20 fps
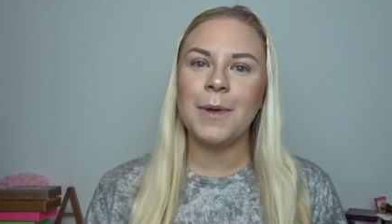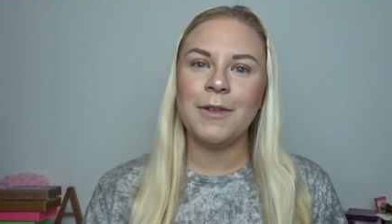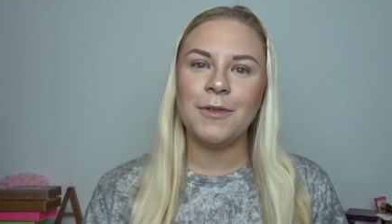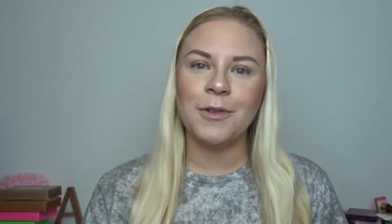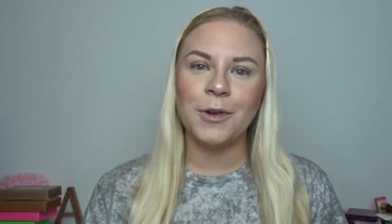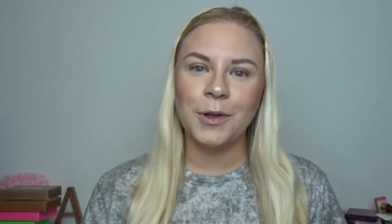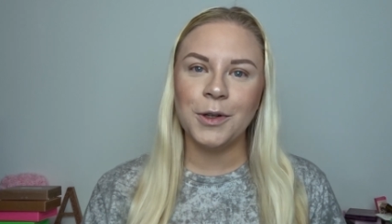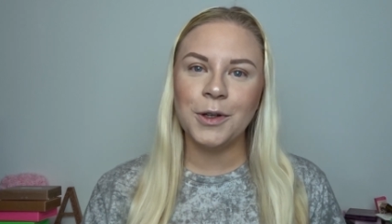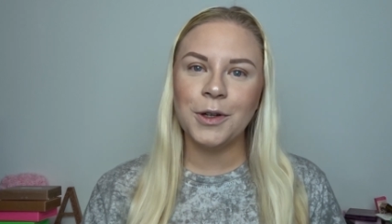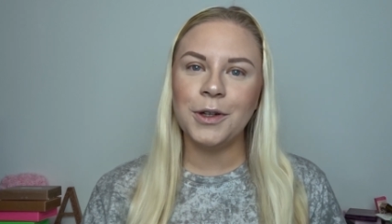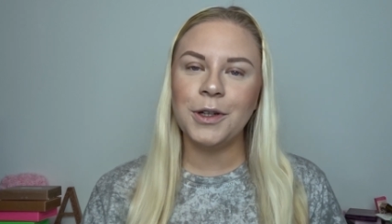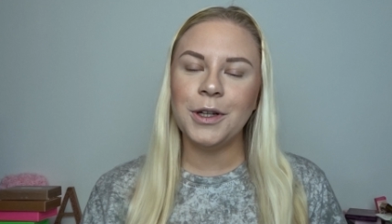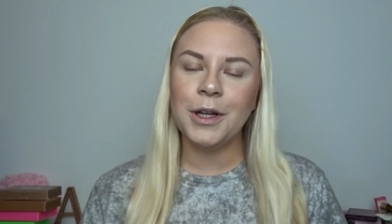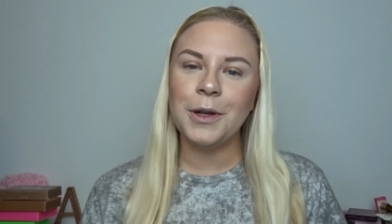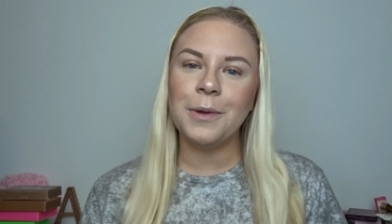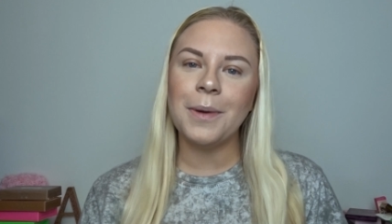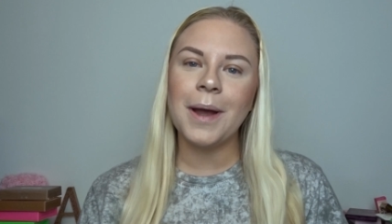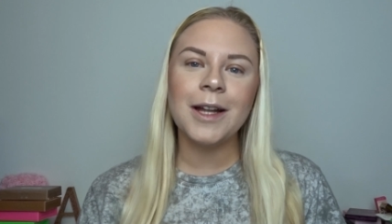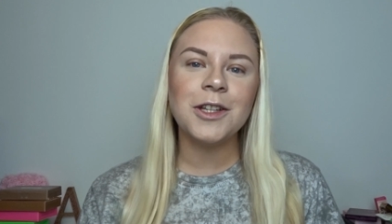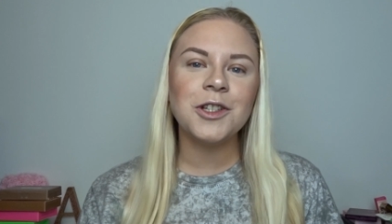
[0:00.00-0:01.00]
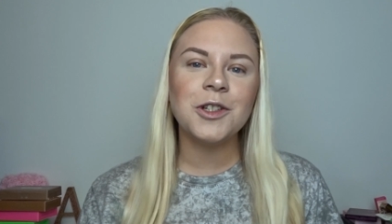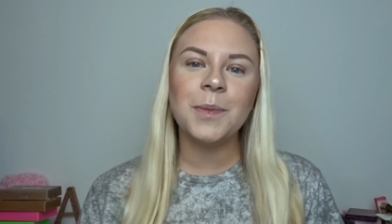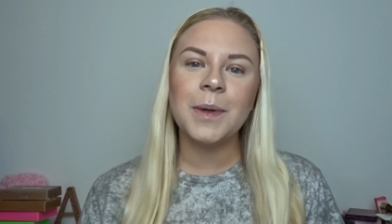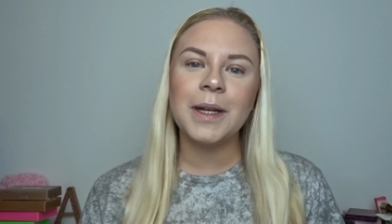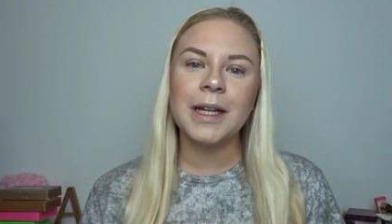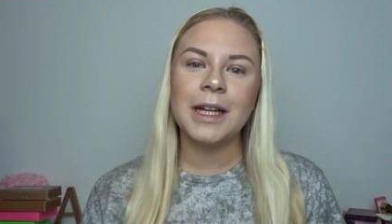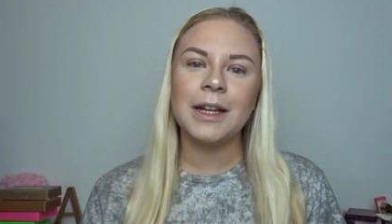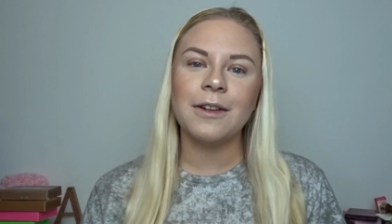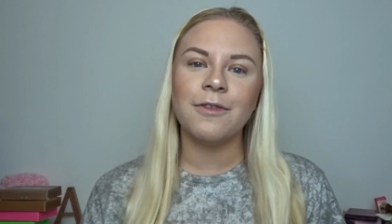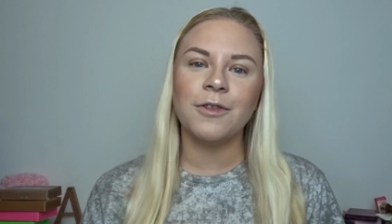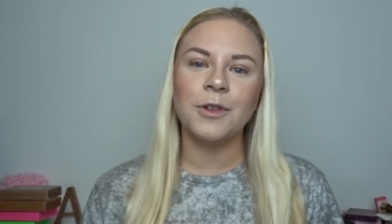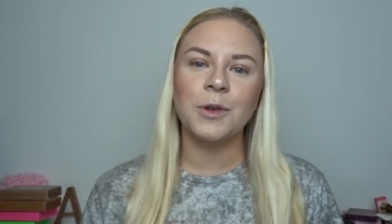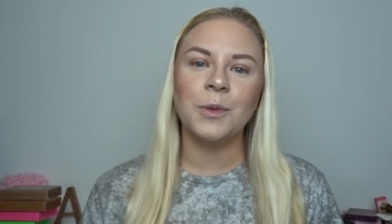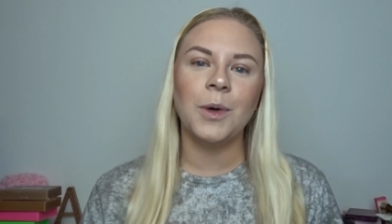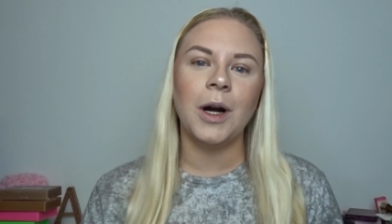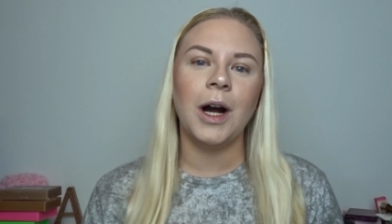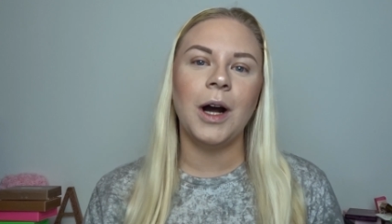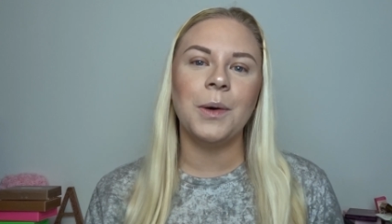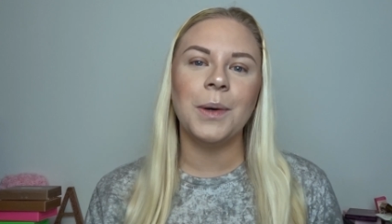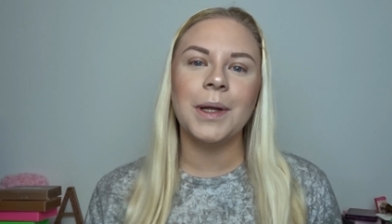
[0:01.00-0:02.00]
If you're not new and you've been here for a
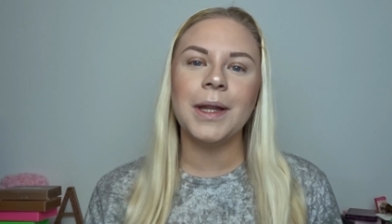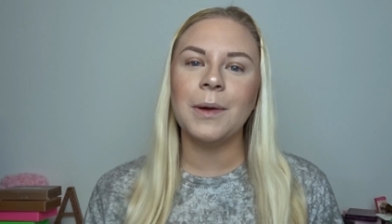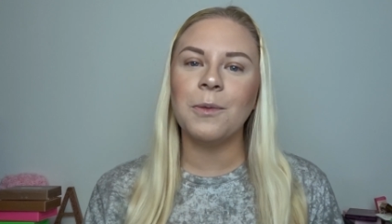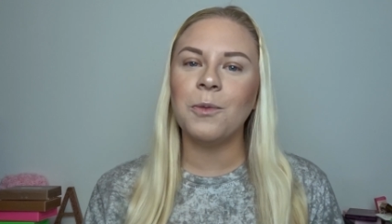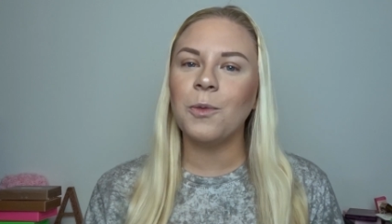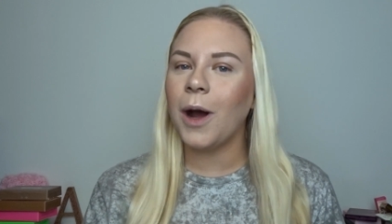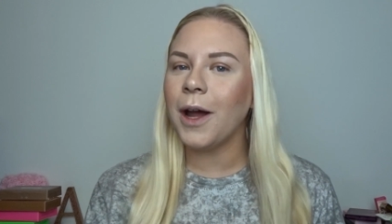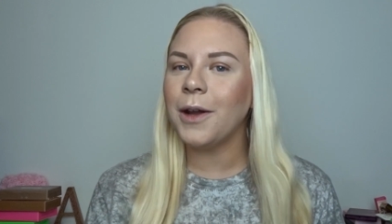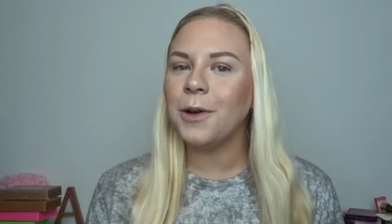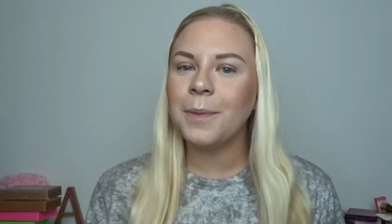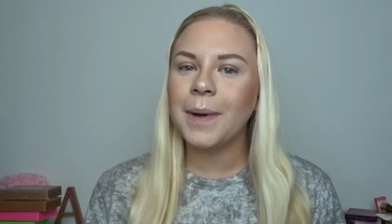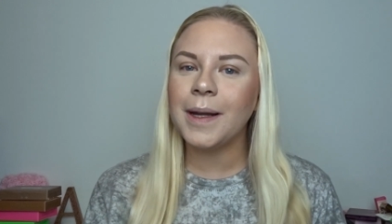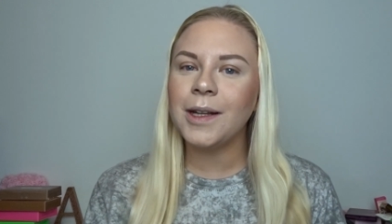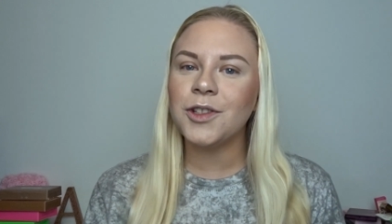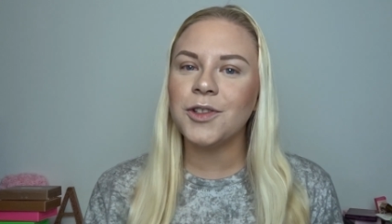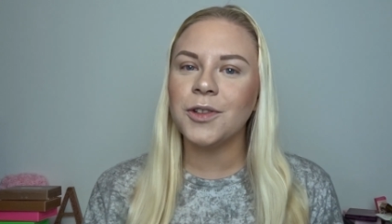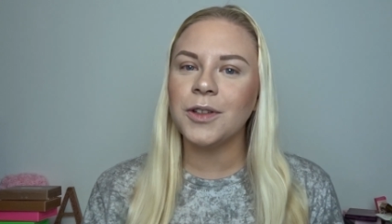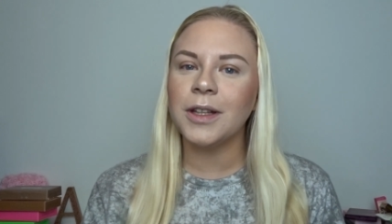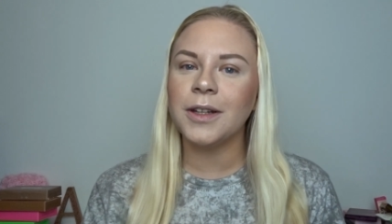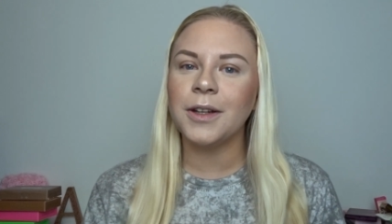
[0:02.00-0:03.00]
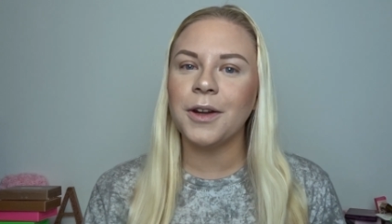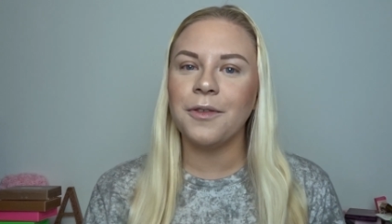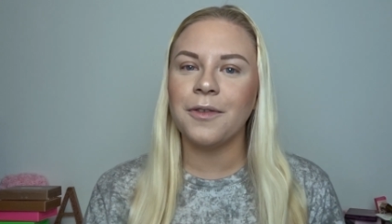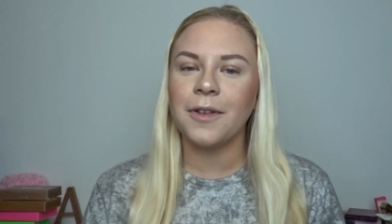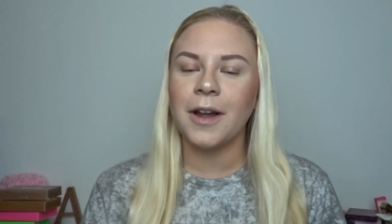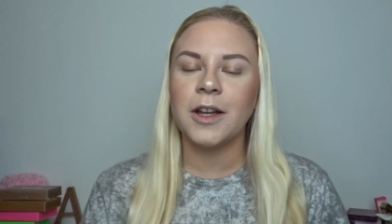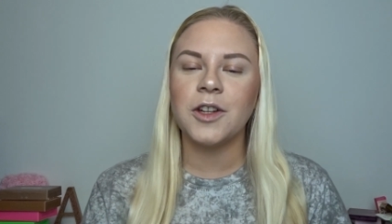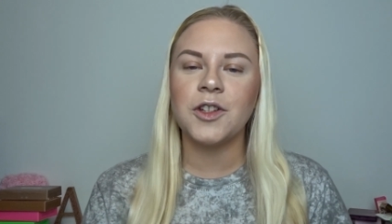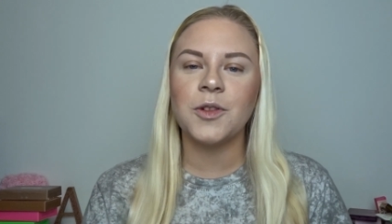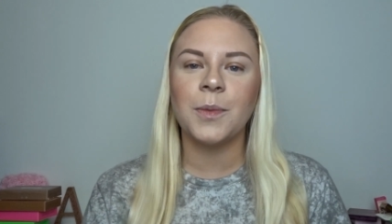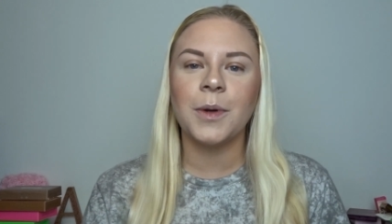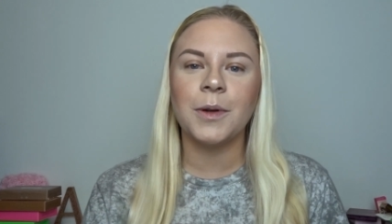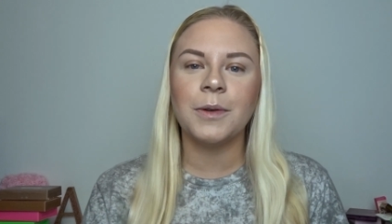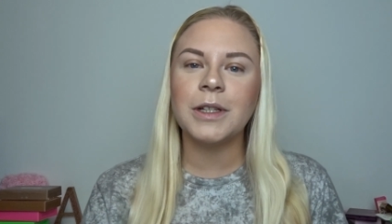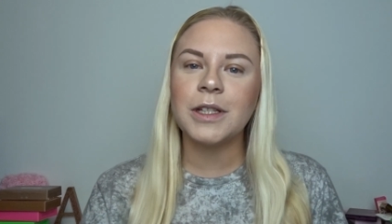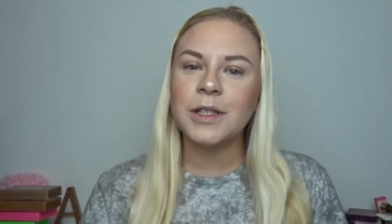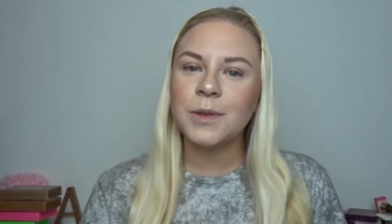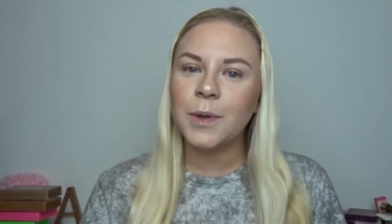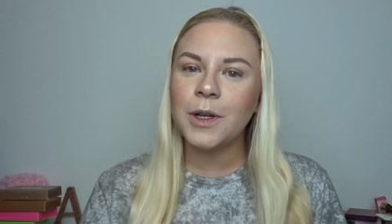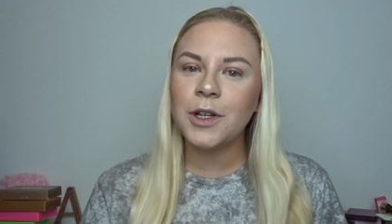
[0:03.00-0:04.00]
while then why not make sure the notification bell
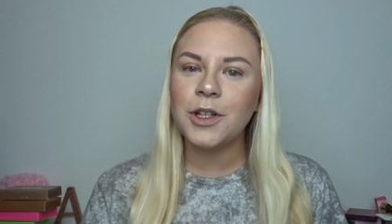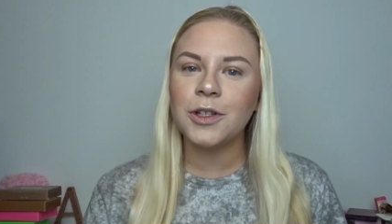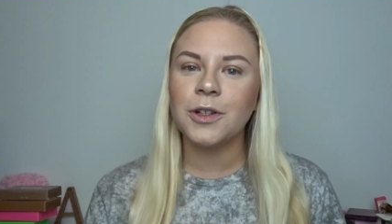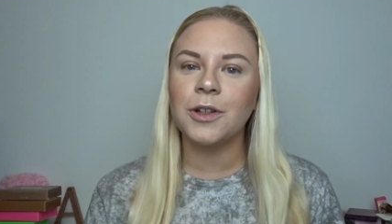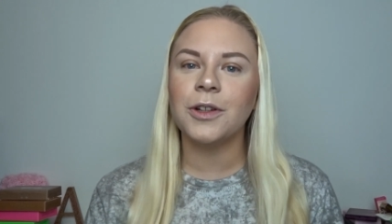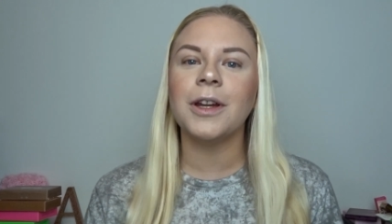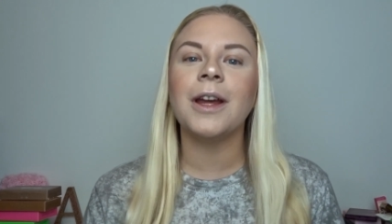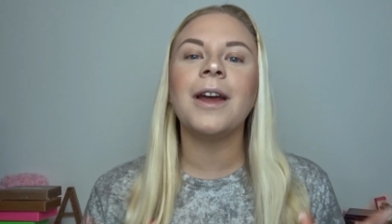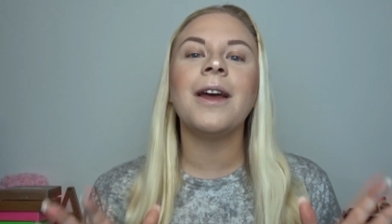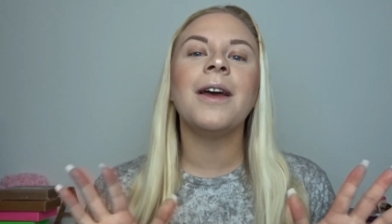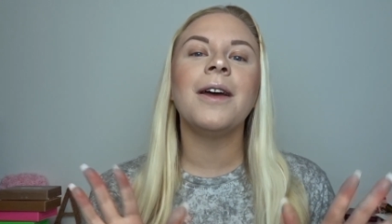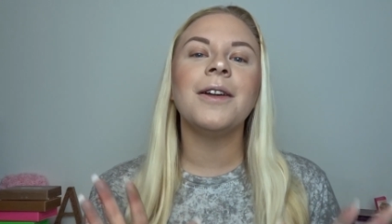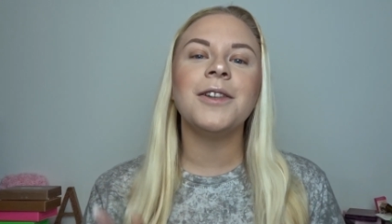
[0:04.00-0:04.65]
is switched on